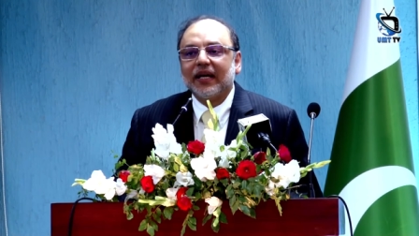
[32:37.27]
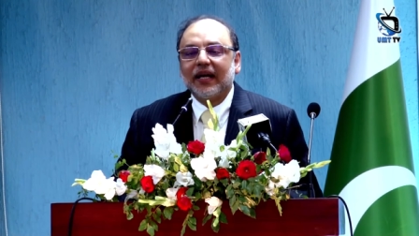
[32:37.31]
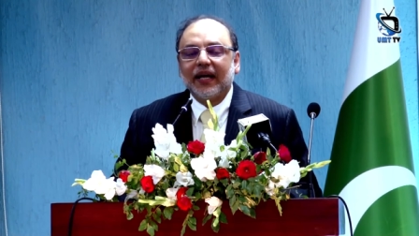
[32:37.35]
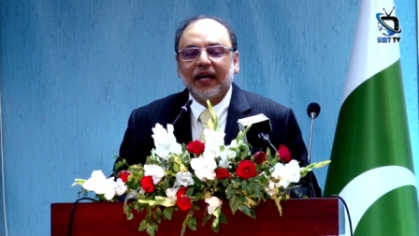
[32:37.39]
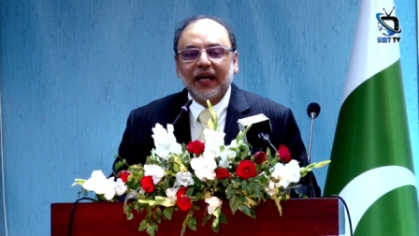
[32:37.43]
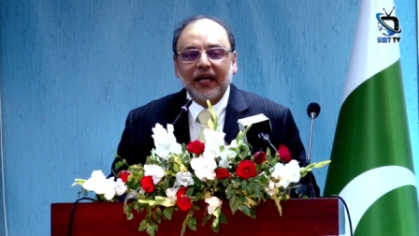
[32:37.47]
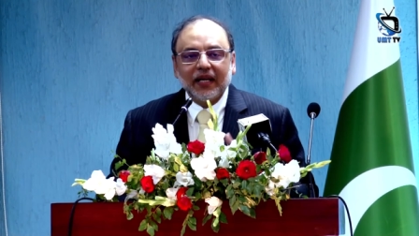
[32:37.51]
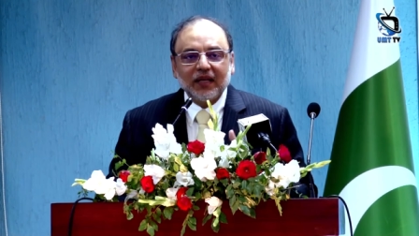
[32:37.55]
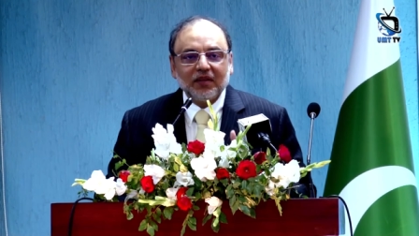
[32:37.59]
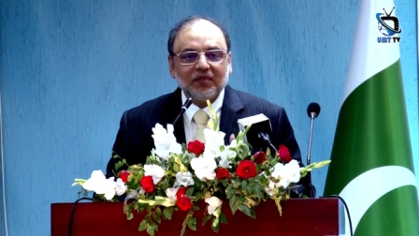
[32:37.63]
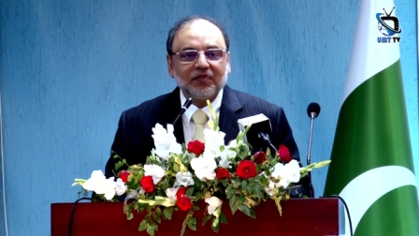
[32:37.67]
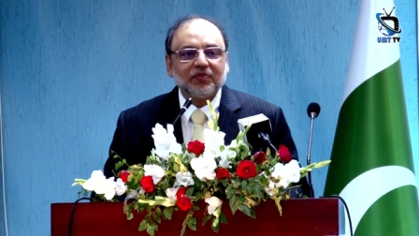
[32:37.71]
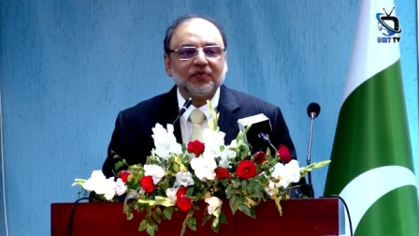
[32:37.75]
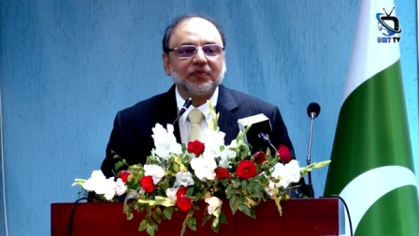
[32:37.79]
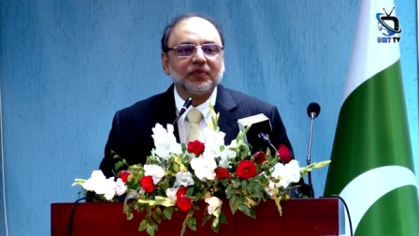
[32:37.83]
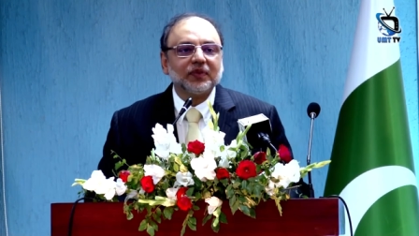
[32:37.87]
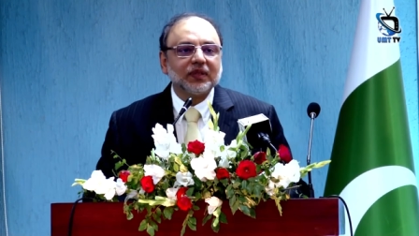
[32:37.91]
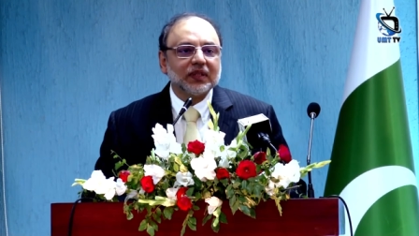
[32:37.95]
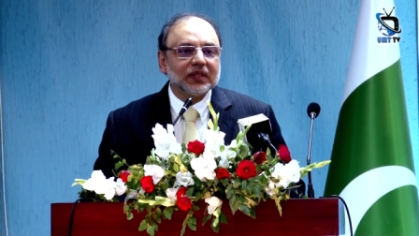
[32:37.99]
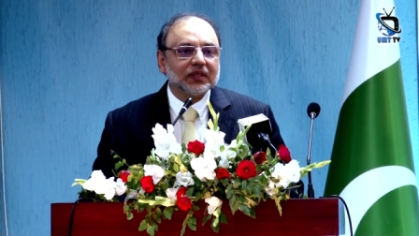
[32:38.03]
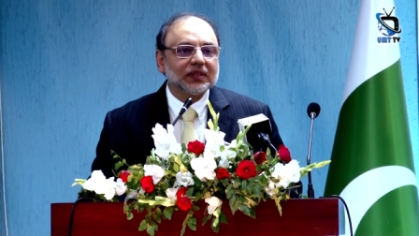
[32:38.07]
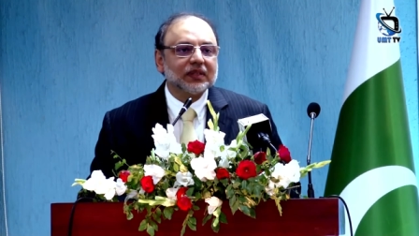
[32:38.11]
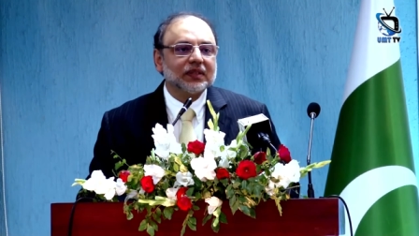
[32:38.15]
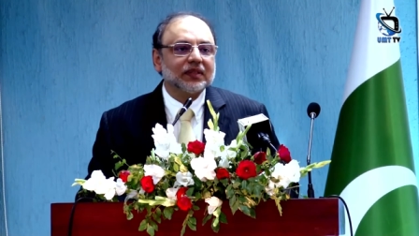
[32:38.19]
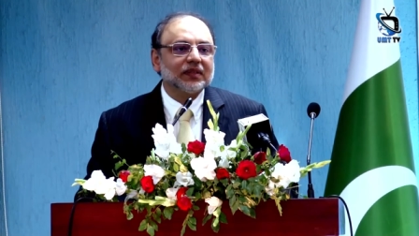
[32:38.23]
in
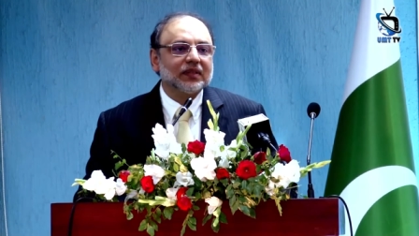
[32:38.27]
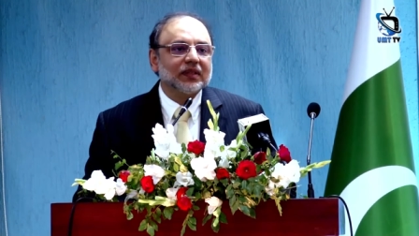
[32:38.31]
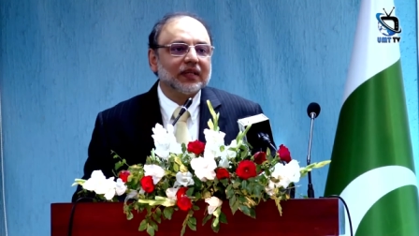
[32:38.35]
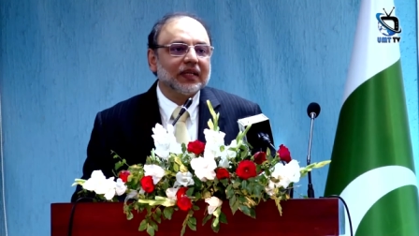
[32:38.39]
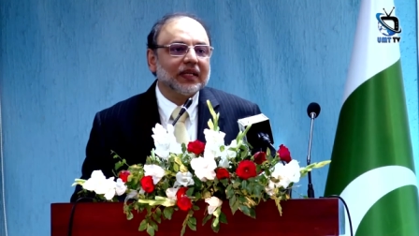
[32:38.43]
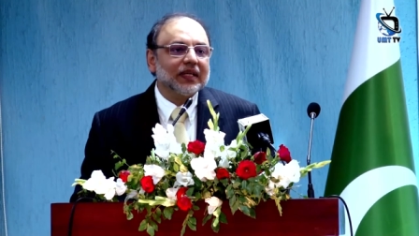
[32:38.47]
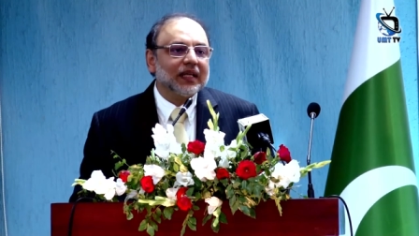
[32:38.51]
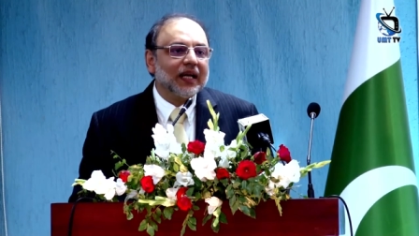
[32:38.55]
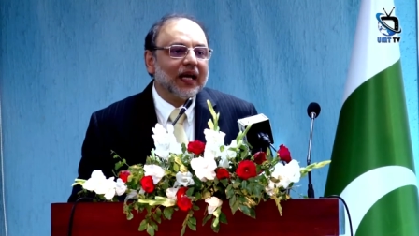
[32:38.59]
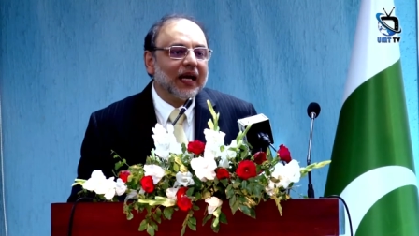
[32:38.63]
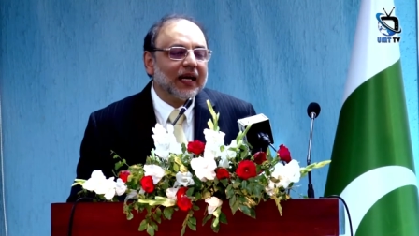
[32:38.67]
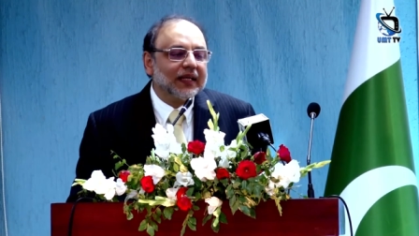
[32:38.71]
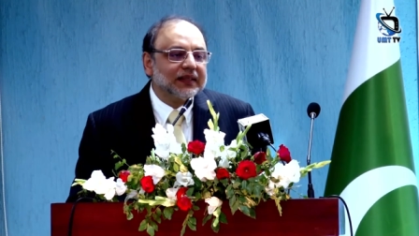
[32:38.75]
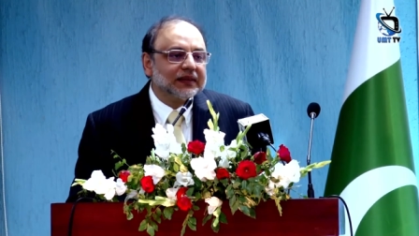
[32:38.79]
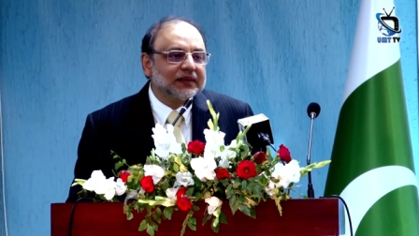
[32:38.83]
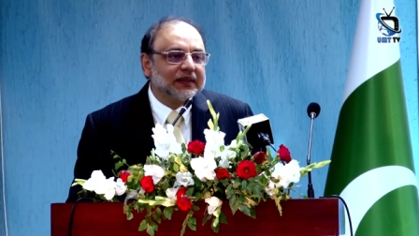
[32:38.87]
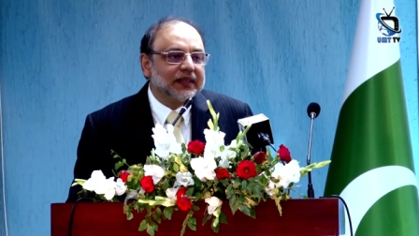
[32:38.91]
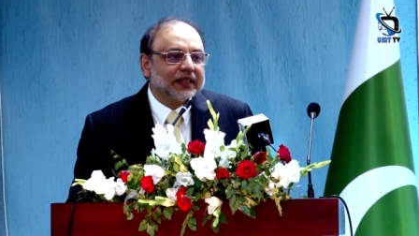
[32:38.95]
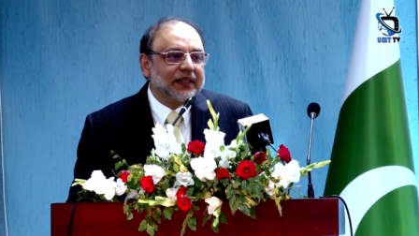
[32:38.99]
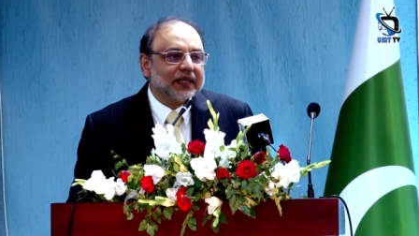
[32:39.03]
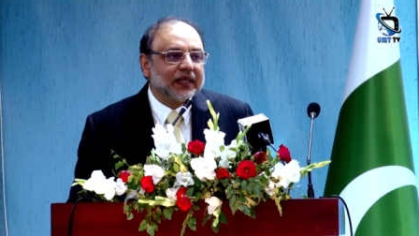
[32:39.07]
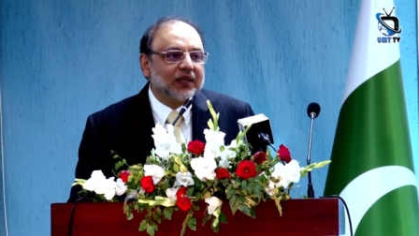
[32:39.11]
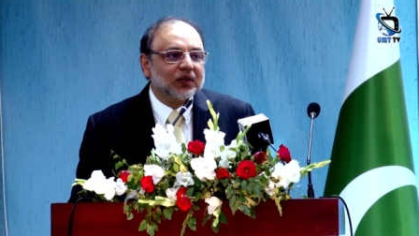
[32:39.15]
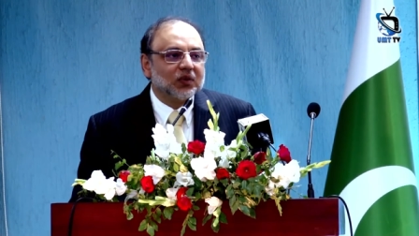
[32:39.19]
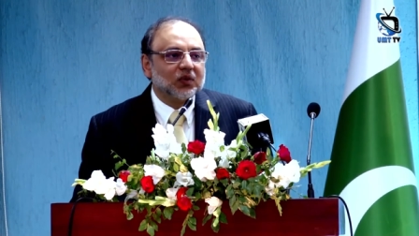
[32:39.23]
further
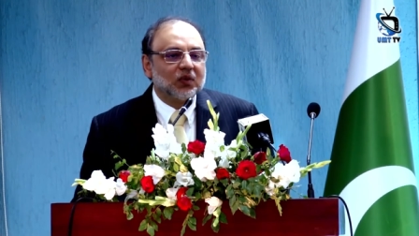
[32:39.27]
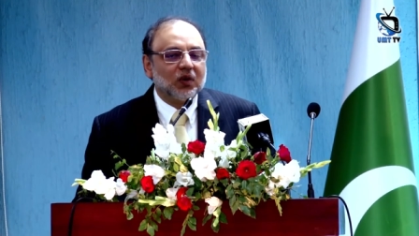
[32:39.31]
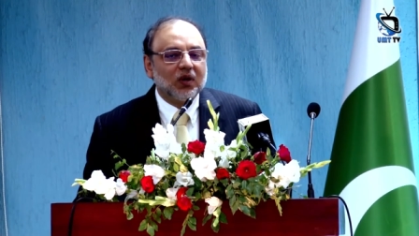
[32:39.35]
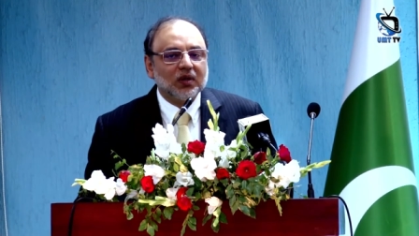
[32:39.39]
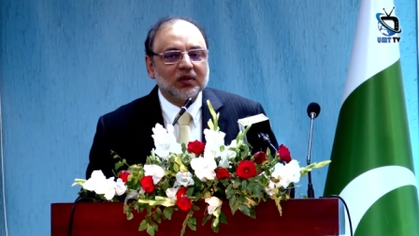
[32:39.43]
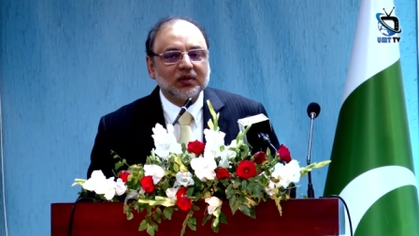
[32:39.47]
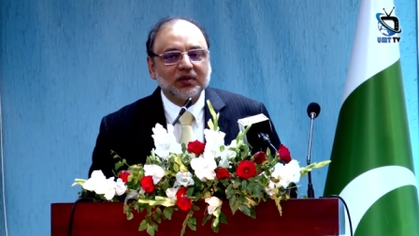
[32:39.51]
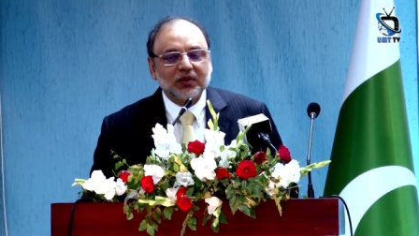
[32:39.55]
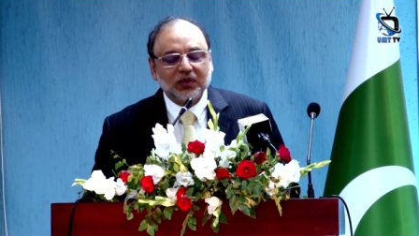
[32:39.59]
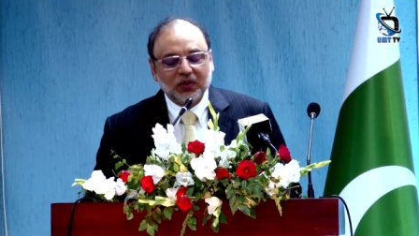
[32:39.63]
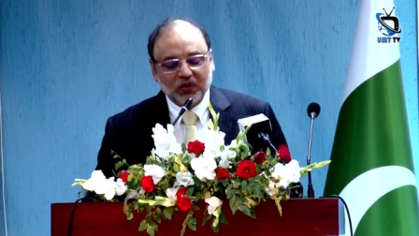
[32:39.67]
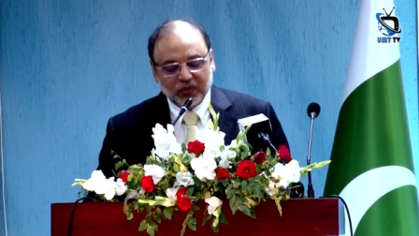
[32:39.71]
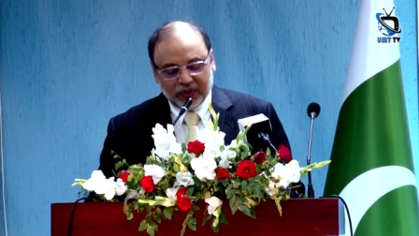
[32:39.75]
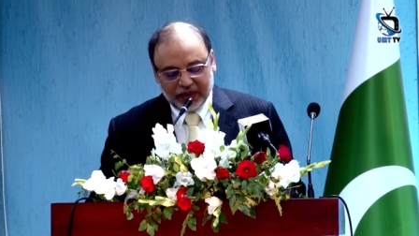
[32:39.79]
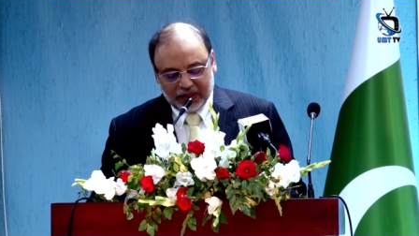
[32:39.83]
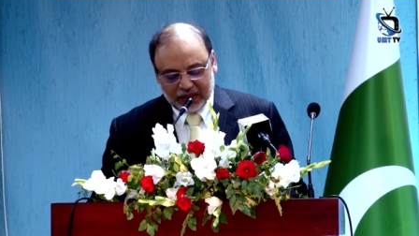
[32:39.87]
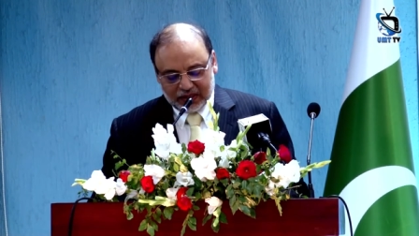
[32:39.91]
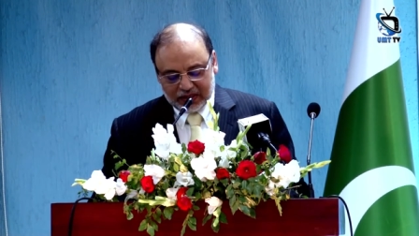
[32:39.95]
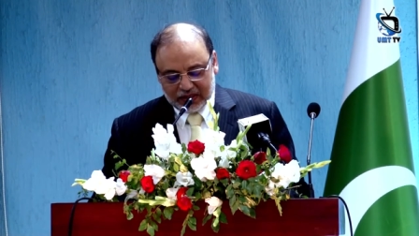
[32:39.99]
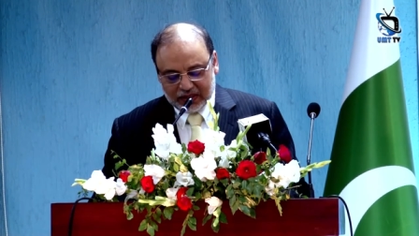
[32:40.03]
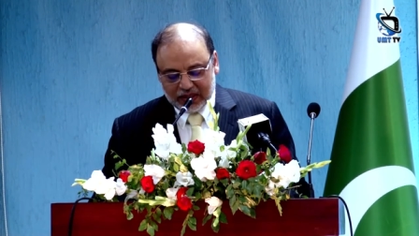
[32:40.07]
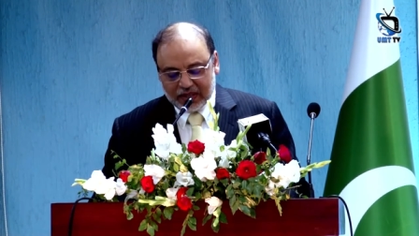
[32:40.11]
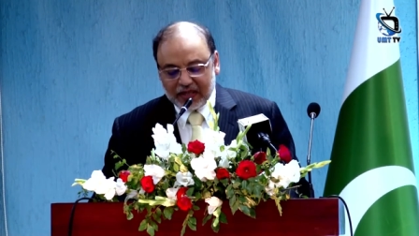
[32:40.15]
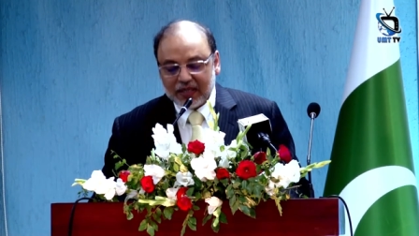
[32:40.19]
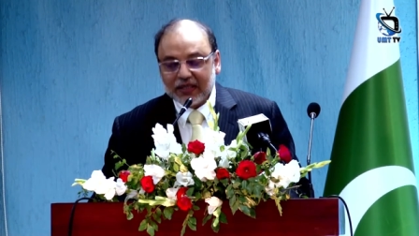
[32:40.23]
enhancing and
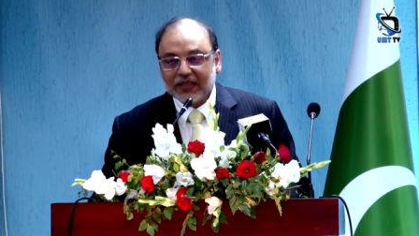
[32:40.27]
continuing